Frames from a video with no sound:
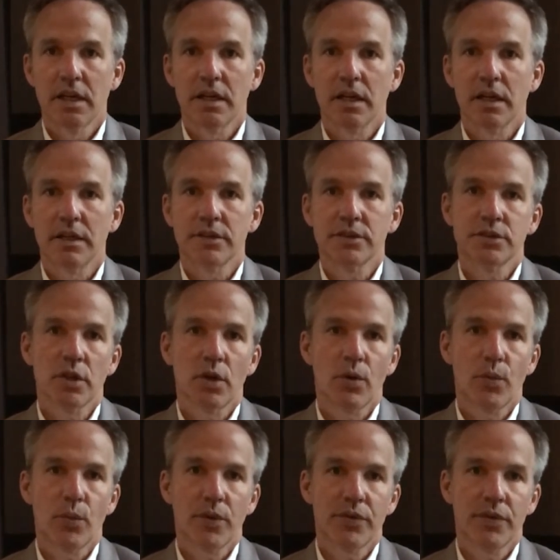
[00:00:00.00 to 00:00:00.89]
Uh, so
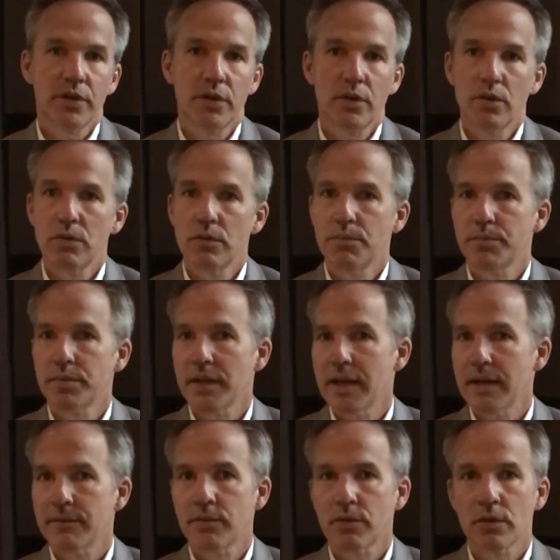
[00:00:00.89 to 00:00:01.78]
with the new
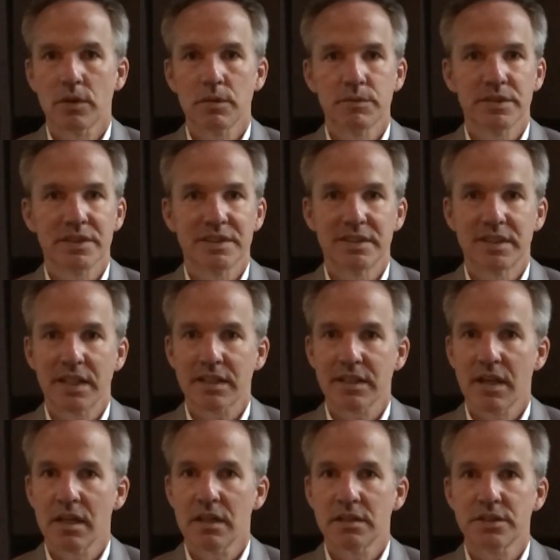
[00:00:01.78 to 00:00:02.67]
platforms and
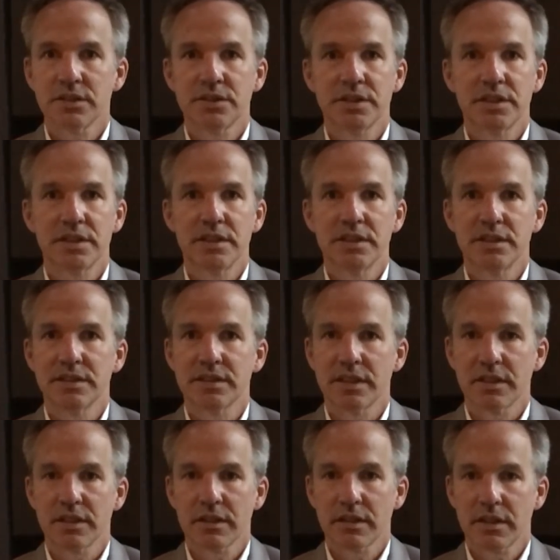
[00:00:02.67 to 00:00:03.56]
technologies
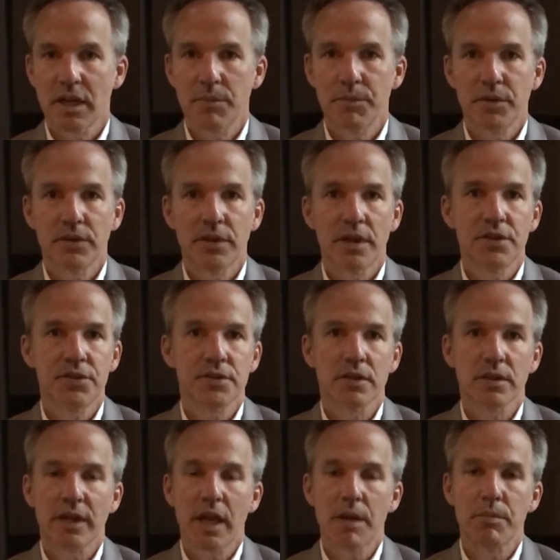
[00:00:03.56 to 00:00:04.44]
and
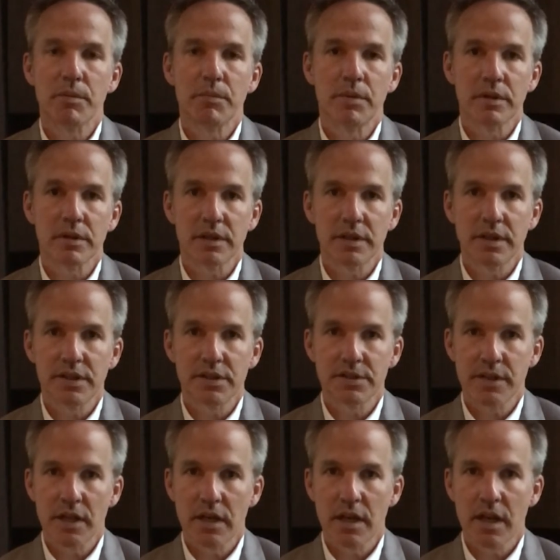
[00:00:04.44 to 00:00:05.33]
computational
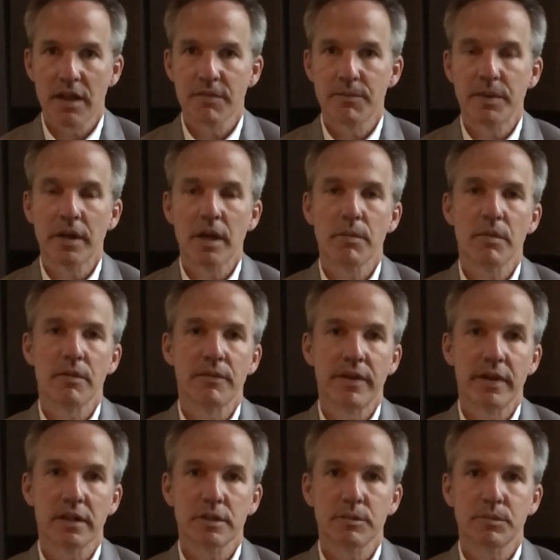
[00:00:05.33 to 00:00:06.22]
capabilities that have become
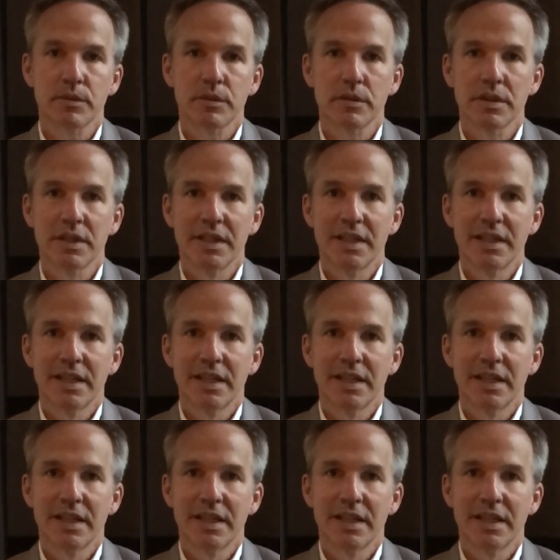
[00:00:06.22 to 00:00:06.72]
available,